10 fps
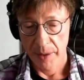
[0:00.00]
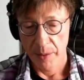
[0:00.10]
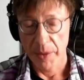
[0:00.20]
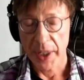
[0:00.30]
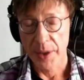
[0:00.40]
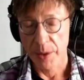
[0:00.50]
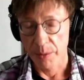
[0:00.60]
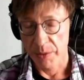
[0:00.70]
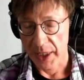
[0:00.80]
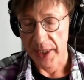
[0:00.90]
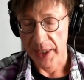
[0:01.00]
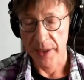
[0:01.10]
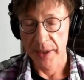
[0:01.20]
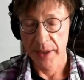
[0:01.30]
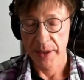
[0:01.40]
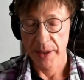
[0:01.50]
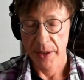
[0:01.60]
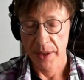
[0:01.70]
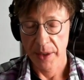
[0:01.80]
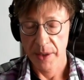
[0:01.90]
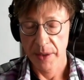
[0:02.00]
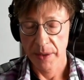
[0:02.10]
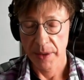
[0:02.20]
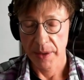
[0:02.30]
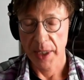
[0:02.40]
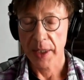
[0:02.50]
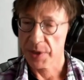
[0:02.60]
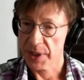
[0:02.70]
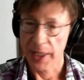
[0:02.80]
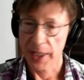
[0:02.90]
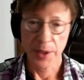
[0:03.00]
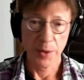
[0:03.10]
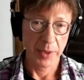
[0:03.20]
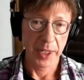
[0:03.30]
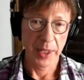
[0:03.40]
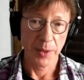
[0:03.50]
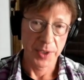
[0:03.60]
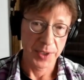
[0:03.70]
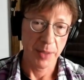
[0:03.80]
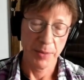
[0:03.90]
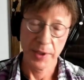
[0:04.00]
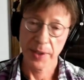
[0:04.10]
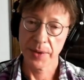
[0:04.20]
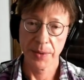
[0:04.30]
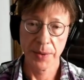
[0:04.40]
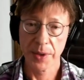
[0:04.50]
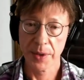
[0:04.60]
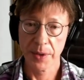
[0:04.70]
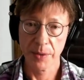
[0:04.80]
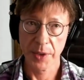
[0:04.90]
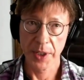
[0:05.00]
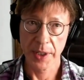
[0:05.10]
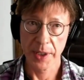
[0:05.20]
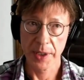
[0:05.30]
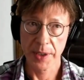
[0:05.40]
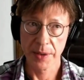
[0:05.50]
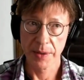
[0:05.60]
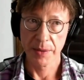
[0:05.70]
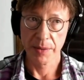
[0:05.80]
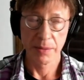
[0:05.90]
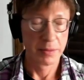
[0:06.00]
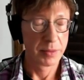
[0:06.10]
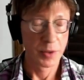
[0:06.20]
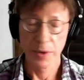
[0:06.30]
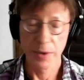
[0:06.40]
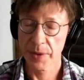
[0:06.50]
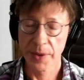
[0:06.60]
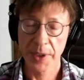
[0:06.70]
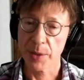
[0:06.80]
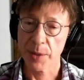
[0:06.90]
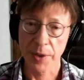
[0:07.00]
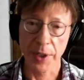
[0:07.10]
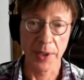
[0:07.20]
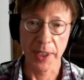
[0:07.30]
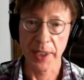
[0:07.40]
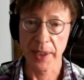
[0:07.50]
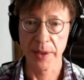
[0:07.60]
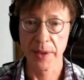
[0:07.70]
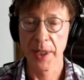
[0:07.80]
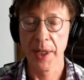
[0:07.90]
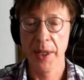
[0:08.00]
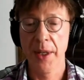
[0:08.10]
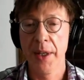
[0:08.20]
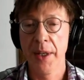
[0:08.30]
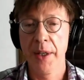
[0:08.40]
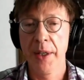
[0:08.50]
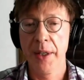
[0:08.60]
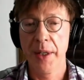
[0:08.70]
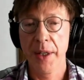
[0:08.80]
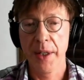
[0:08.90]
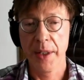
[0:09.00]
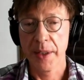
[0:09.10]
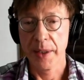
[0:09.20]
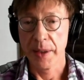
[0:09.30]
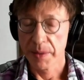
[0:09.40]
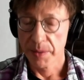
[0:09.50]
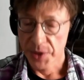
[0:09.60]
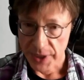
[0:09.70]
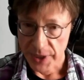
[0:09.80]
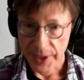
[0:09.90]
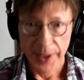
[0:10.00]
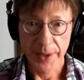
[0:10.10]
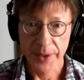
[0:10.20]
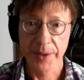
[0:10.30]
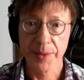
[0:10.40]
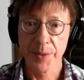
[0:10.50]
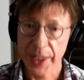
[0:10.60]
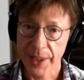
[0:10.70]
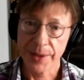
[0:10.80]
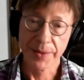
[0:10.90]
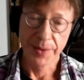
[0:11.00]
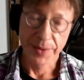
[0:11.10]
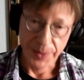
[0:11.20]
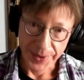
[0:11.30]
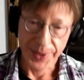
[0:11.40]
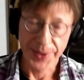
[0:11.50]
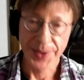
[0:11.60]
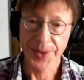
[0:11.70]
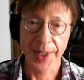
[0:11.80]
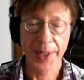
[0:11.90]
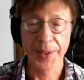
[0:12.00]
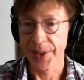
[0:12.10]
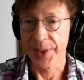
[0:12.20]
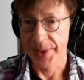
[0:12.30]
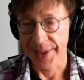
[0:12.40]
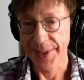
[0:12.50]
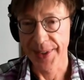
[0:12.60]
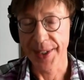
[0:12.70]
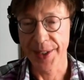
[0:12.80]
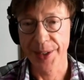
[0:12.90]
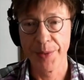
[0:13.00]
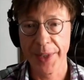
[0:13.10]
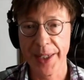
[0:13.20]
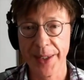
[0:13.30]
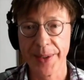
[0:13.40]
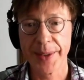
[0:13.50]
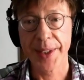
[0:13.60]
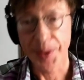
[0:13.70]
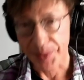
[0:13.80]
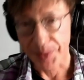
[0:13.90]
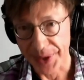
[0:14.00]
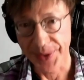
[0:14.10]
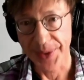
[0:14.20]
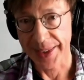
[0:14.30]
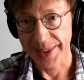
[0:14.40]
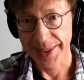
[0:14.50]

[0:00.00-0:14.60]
make your mind uh, not upset you about what's happening with the world because the world will keep going. Uh, share love with those around you that you care about. Let them know that